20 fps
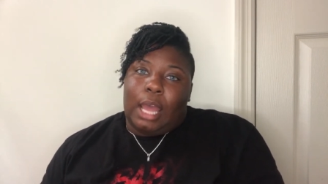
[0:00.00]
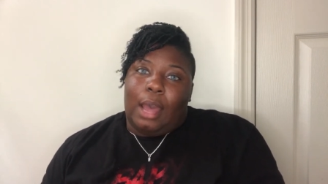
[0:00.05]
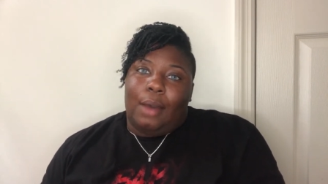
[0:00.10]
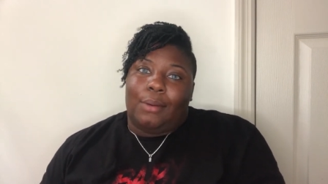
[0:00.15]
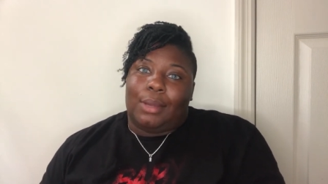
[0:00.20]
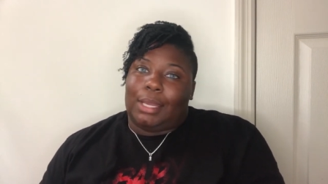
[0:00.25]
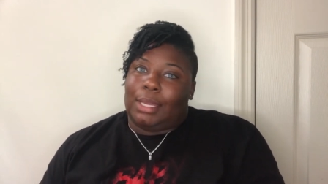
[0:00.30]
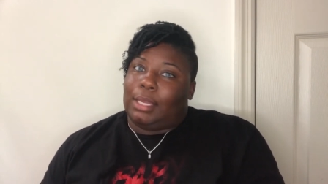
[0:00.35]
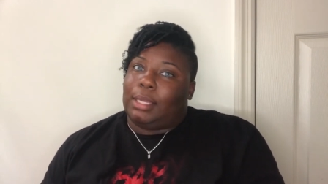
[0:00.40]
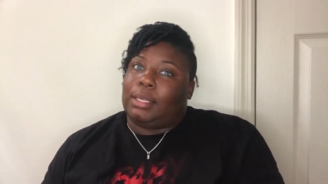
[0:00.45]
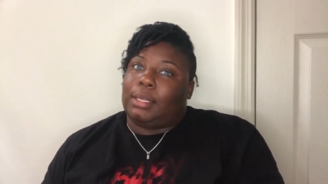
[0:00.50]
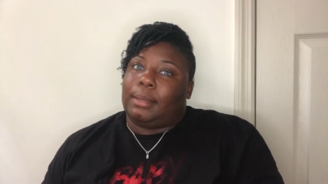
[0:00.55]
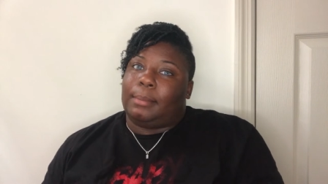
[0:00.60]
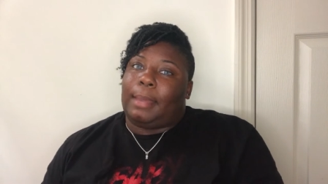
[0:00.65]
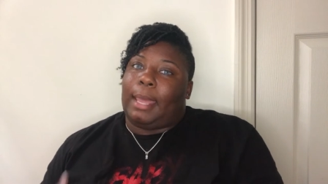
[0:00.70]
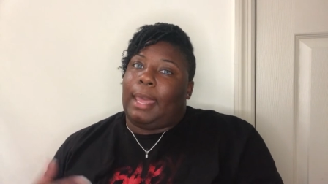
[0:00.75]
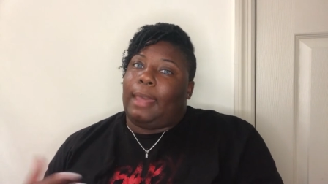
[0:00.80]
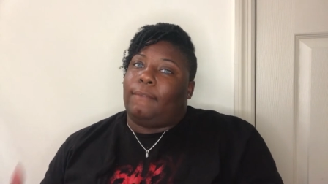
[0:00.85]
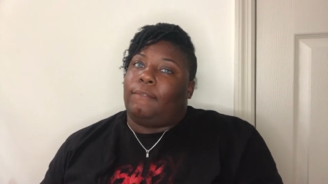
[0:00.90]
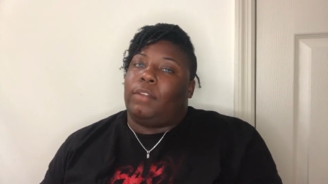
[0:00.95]
I would end up
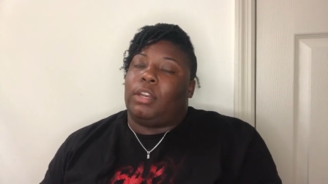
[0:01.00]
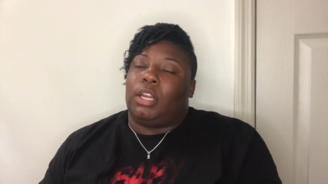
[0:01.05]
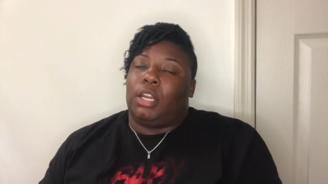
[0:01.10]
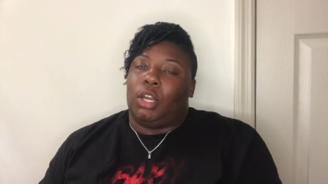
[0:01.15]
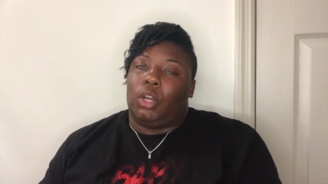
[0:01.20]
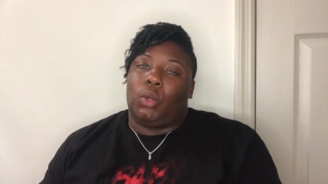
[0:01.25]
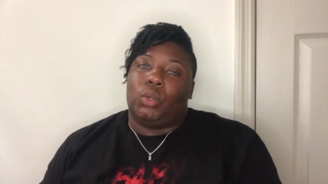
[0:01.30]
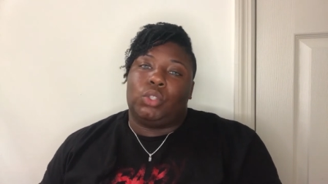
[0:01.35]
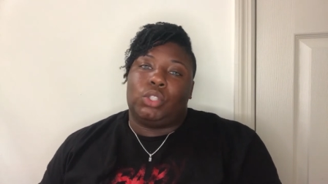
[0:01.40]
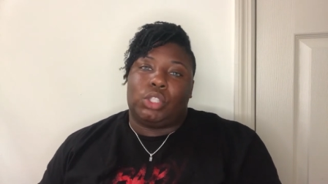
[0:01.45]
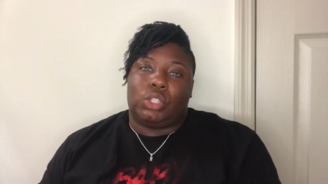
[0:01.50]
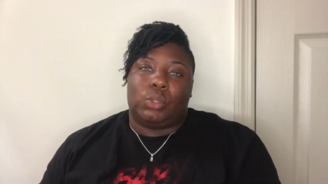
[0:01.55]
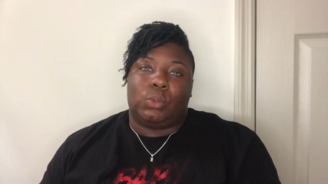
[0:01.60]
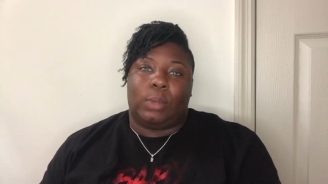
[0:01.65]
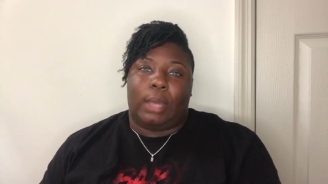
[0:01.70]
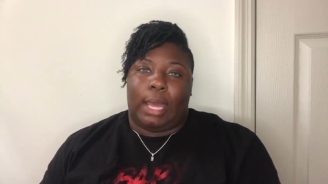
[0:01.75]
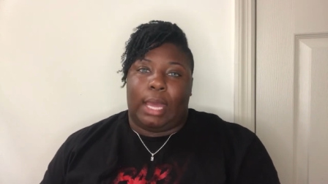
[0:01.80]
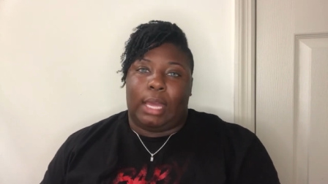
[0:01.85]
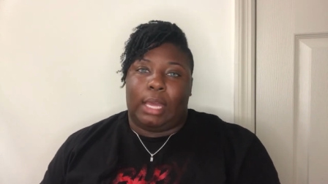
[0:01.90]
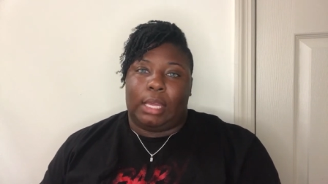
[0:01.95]
having to go to
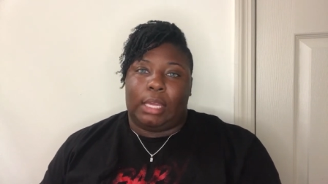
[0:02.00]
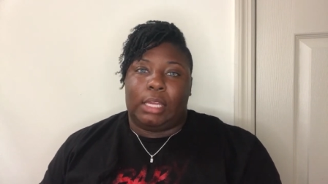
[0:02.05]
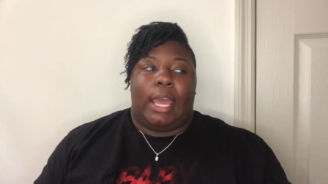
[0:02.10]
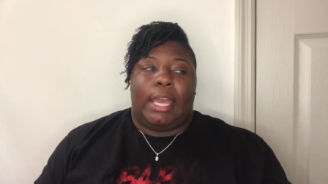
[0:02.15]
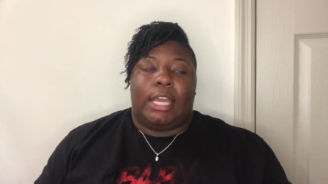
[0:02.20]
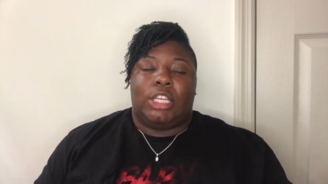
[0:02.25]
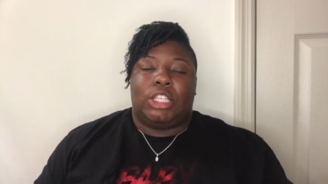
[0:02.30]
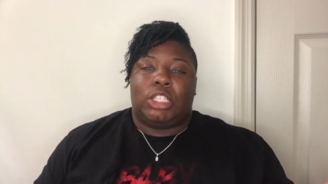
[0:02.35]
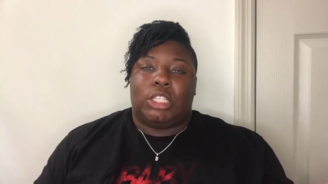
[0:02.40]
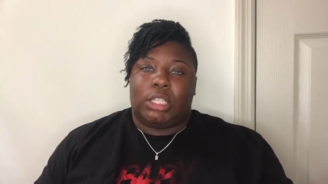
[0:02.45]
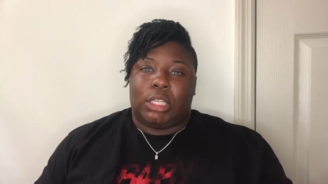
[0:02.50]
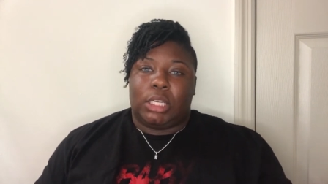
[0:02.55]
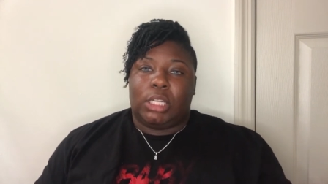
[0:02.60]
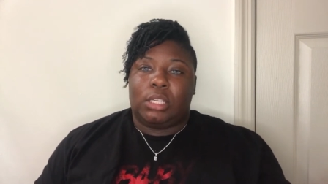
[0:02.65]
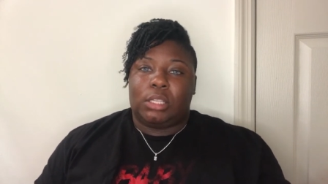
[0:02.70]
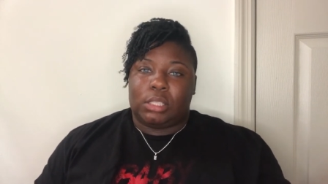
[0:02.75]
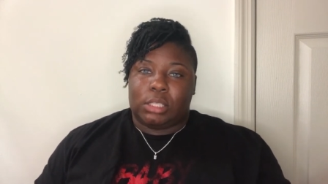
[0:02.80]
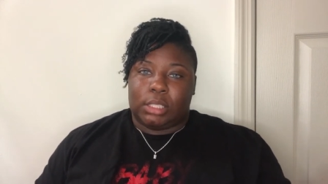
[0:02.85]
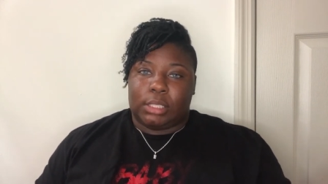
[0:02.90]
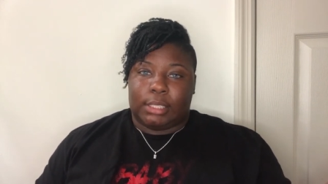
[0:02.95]
a Asian
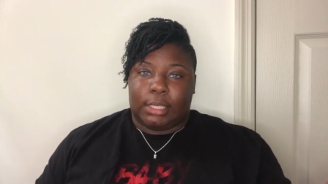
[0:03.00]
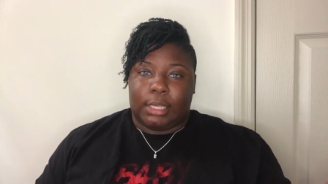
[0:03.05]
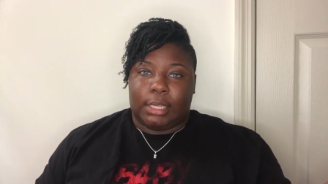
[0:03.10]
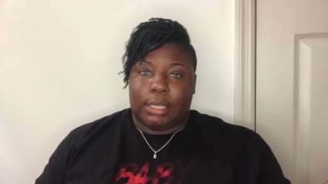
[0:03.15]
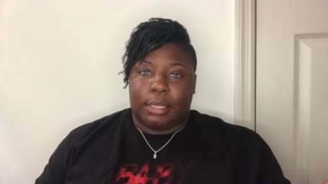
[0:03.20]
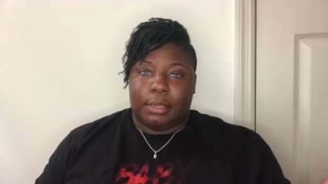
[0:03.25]
nail salon.